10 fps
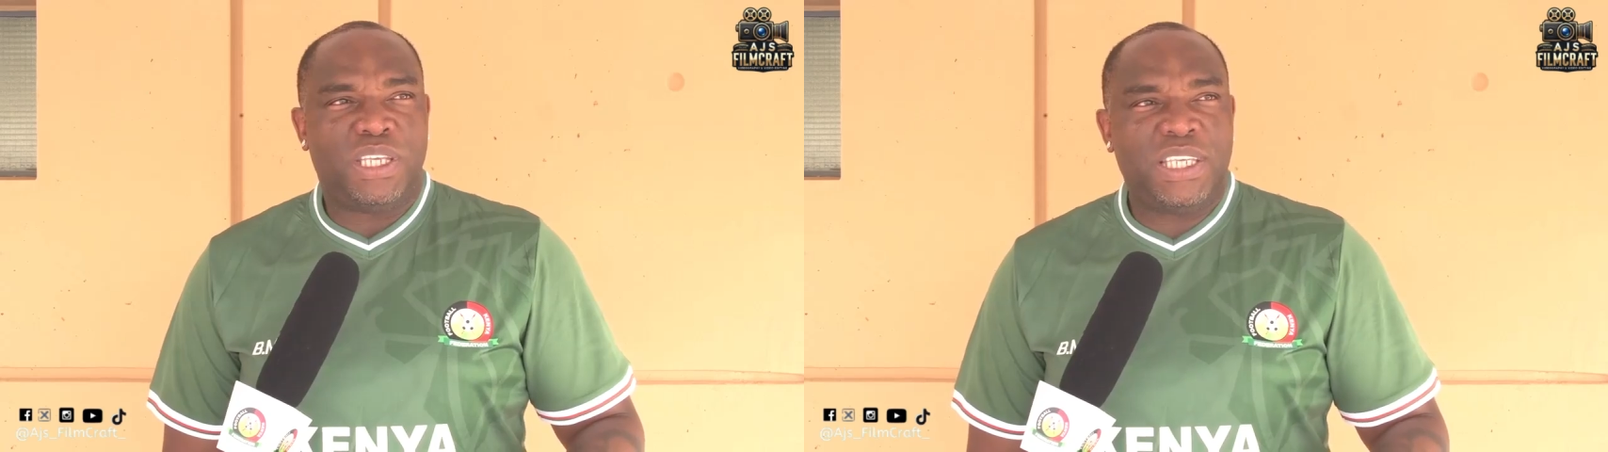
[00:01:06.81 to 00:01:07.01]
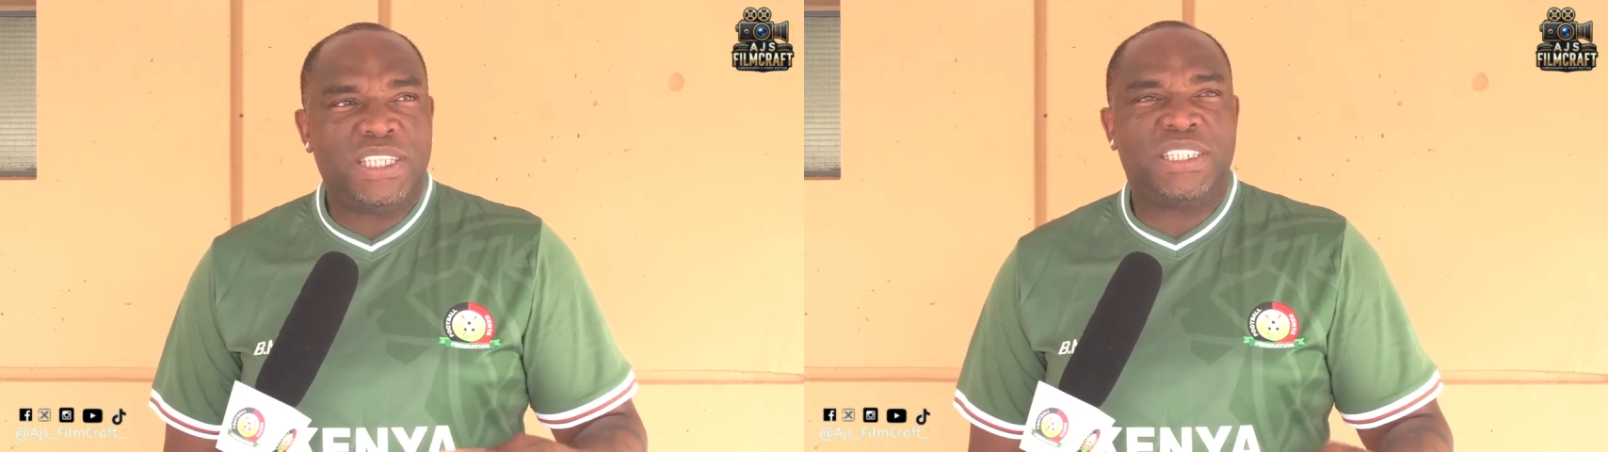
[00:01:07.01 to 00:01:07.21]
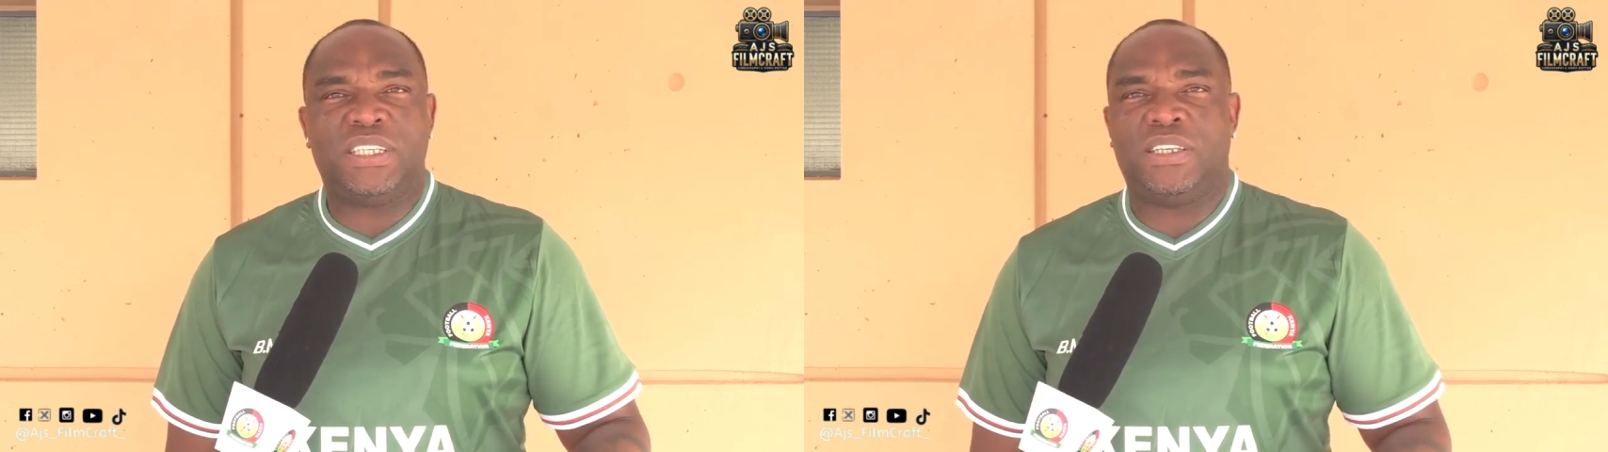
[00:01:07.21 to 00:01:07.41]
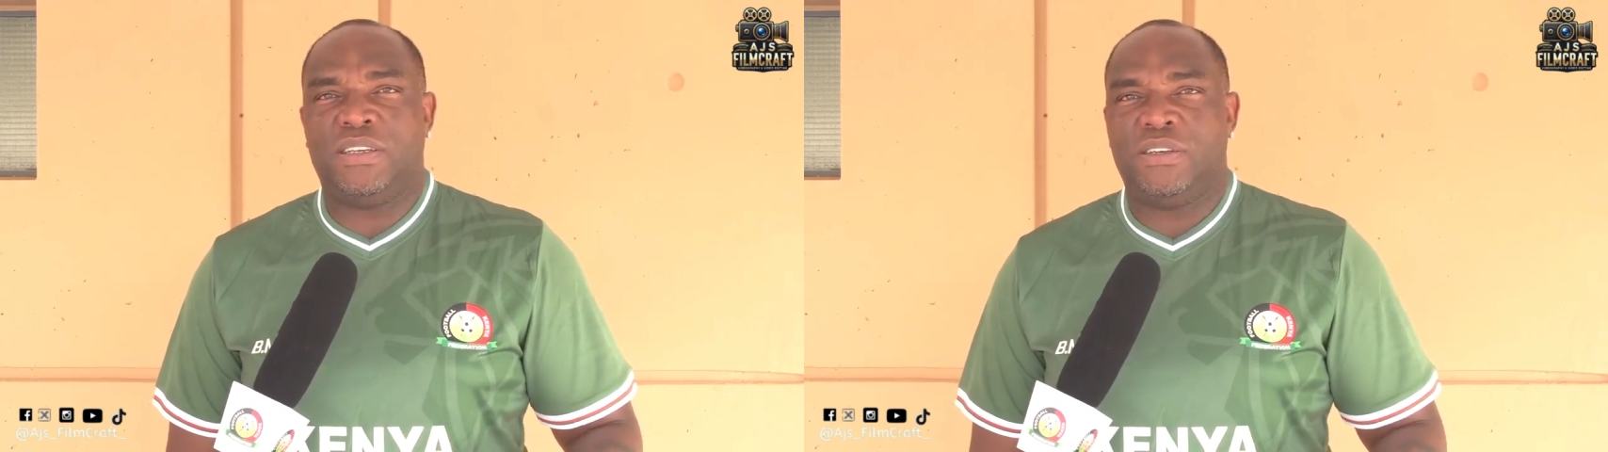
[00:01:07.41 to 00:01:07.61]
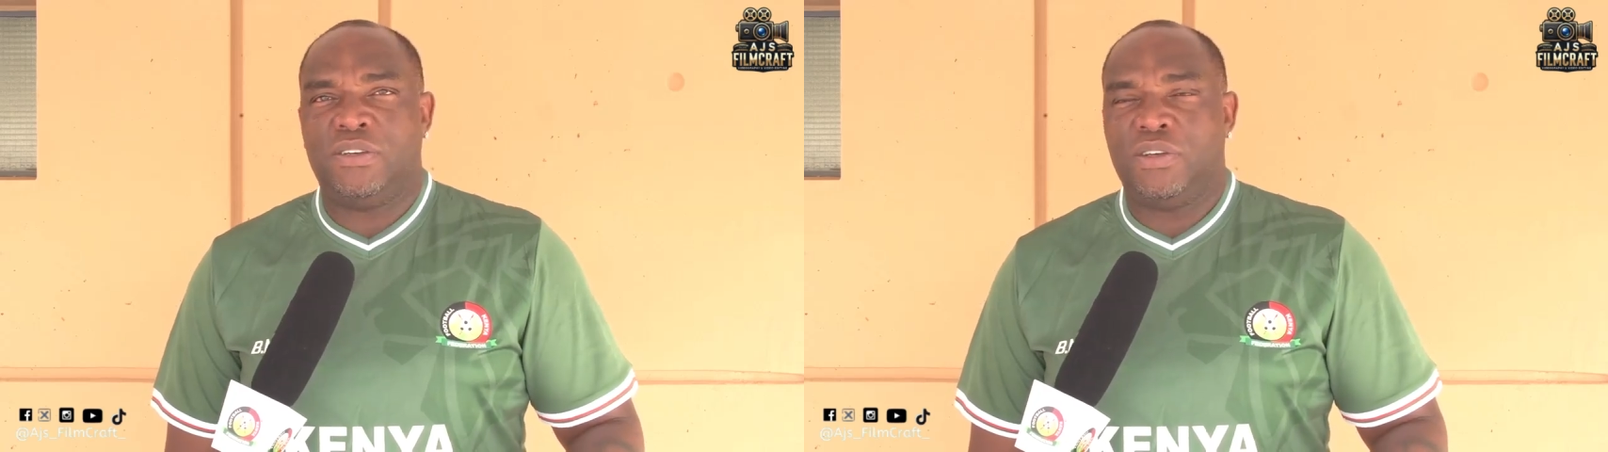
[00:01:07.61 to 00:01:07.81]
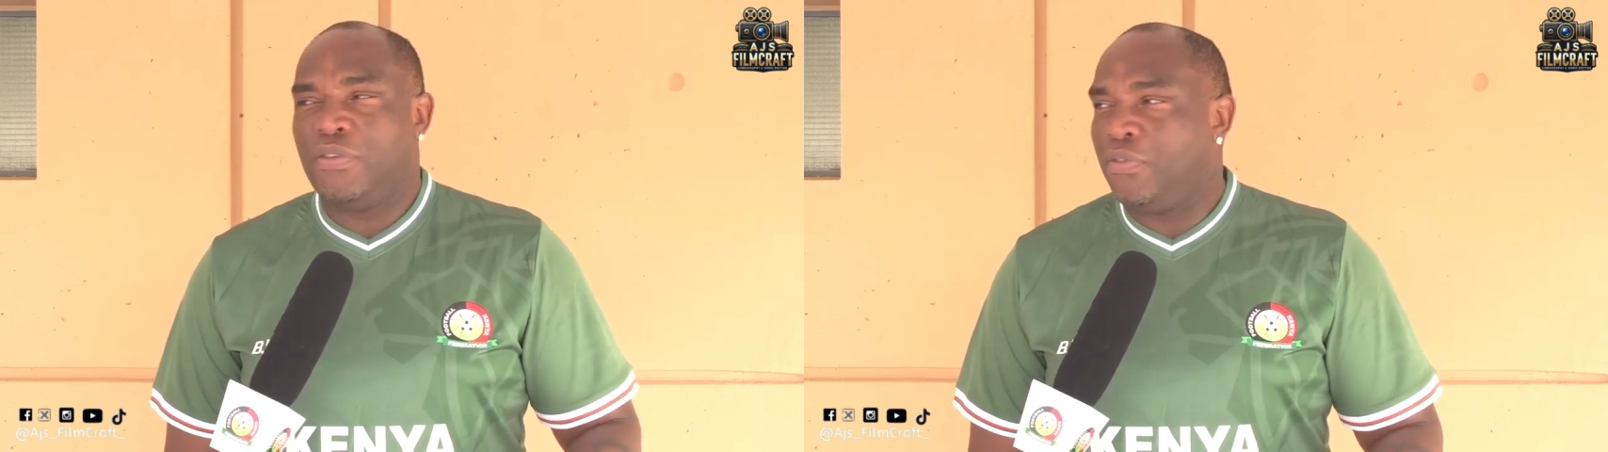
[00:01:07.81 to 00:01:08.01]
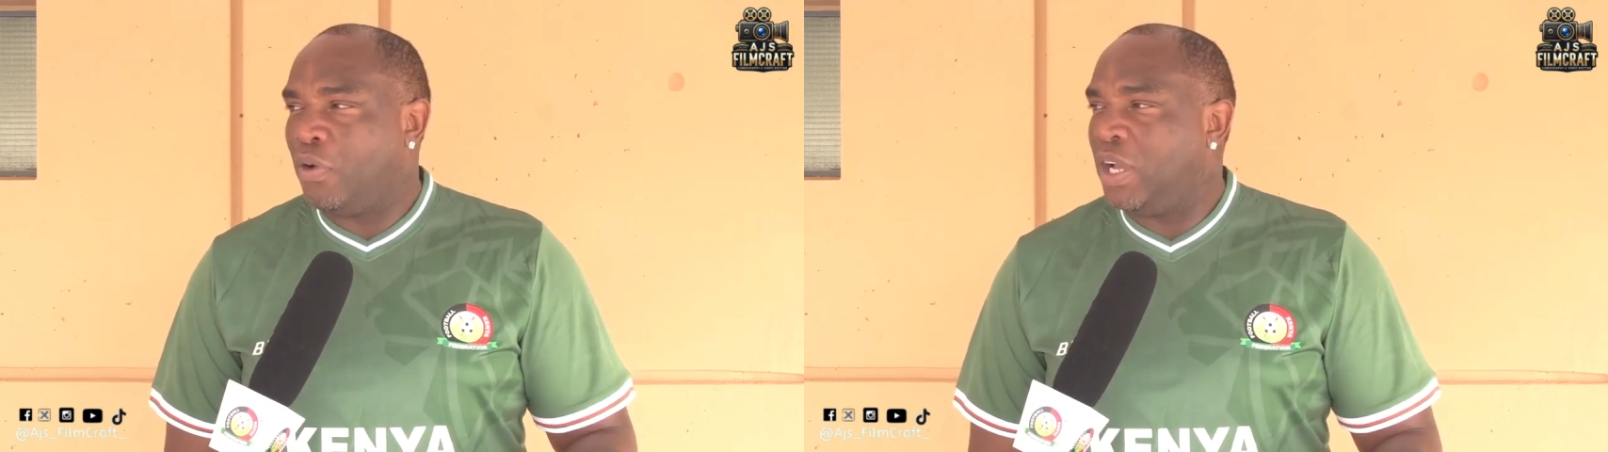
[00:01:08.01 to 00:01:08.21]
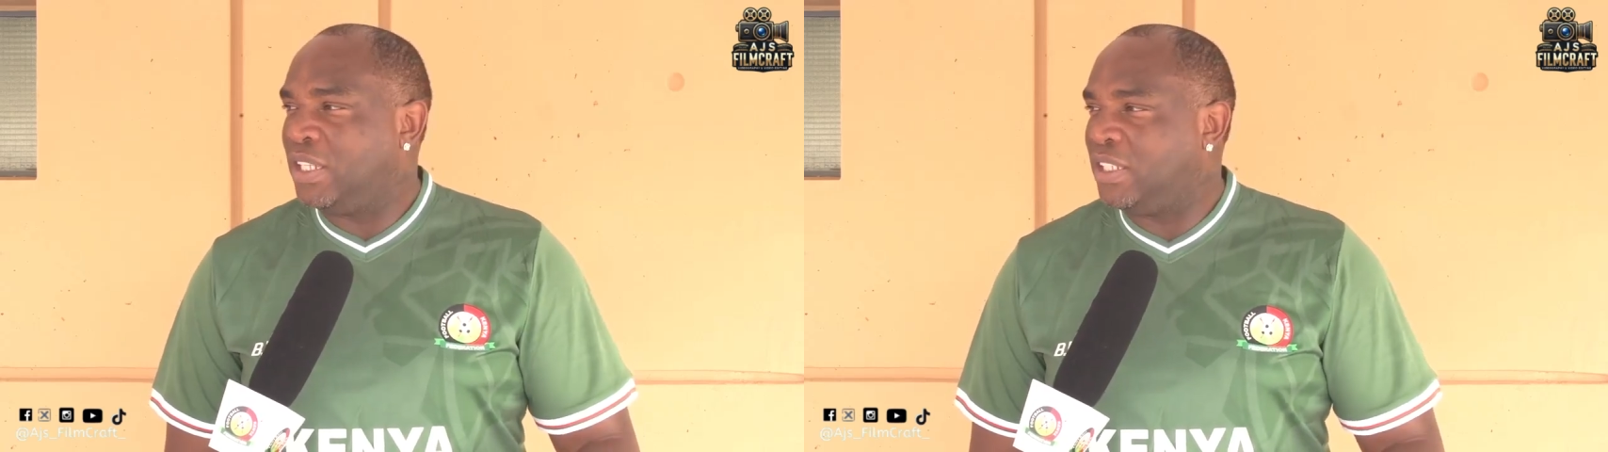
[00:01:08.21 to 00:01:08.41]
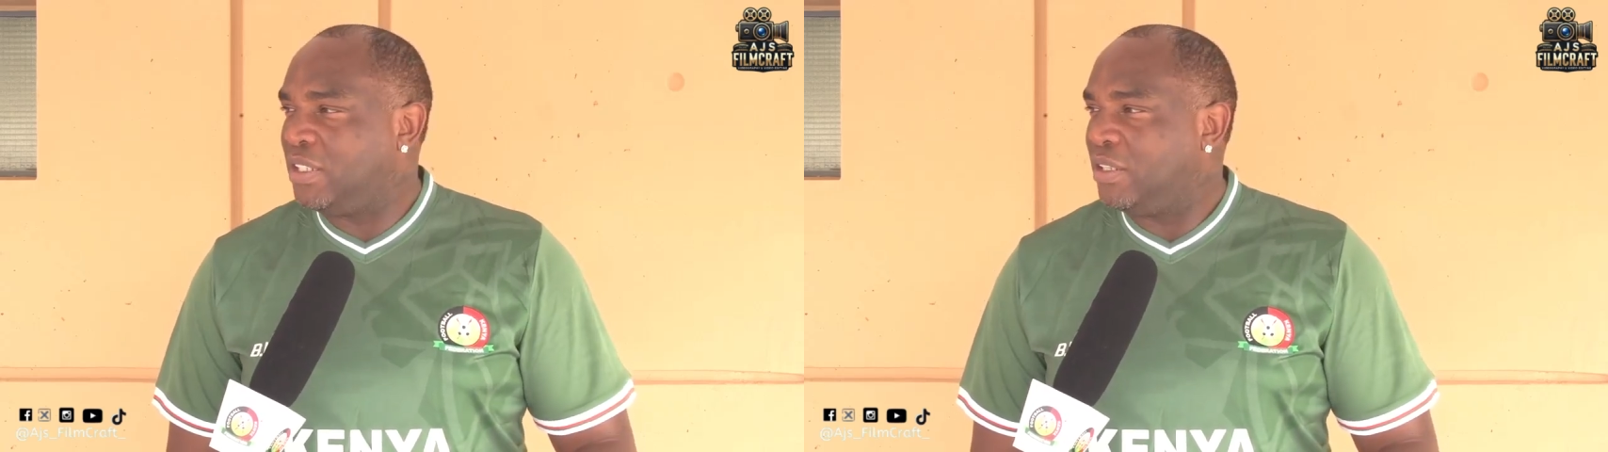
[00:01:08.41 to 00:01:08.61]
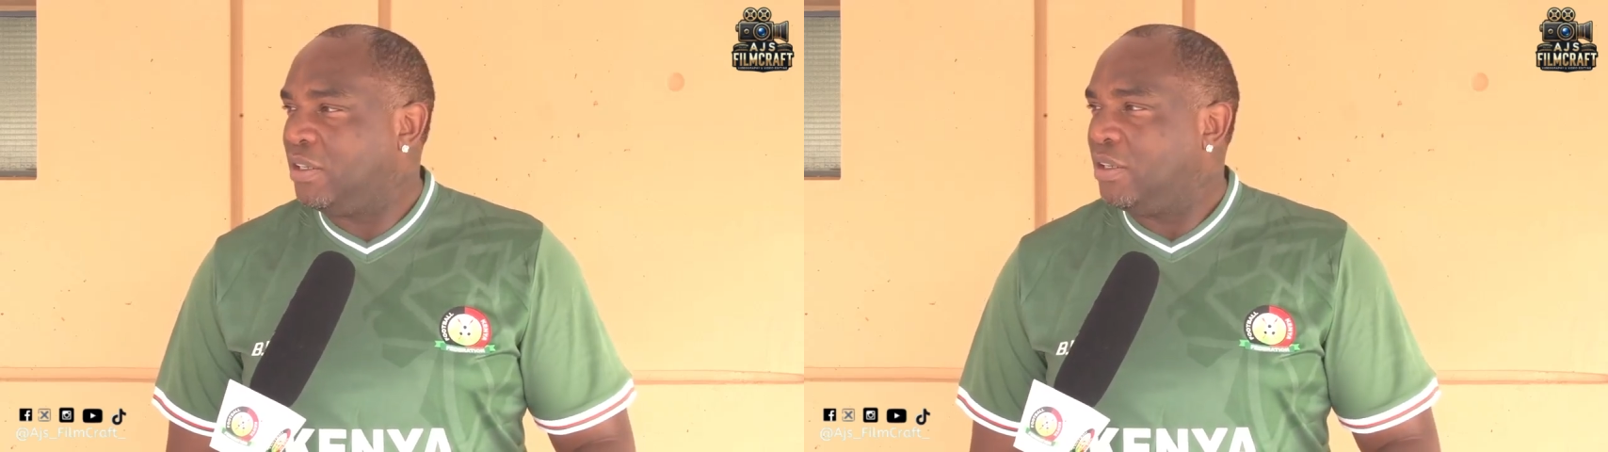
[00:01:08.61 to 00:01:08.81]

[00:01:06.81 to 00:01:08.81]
easy for us